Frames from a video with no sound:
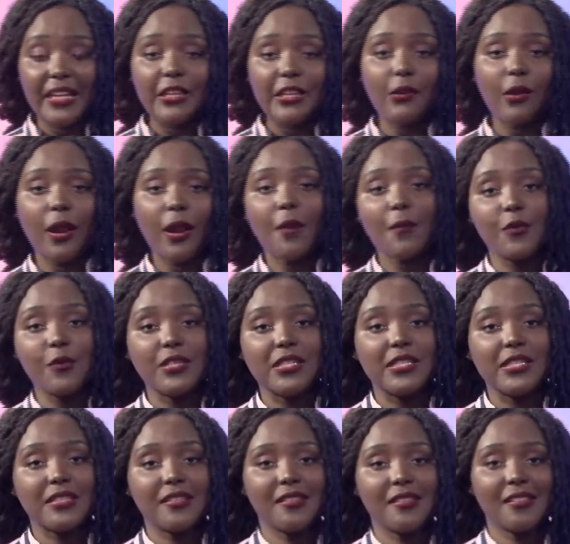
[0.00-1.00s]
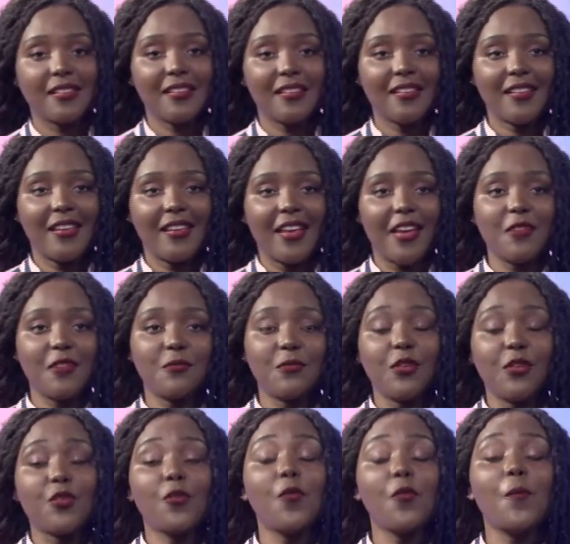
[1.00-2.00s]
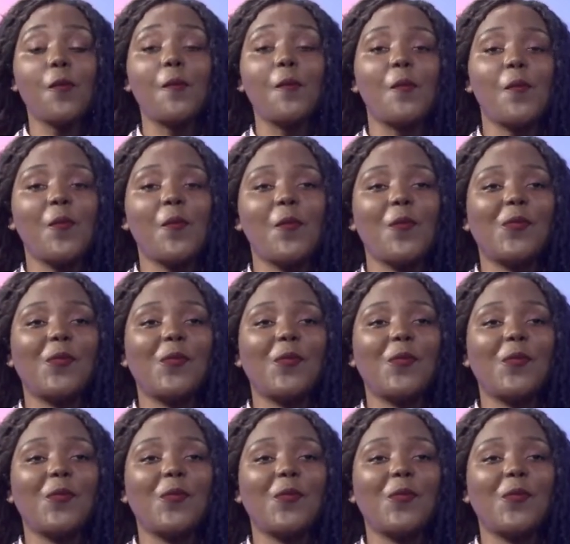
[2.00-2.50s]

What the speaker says: any collabs? And with whom?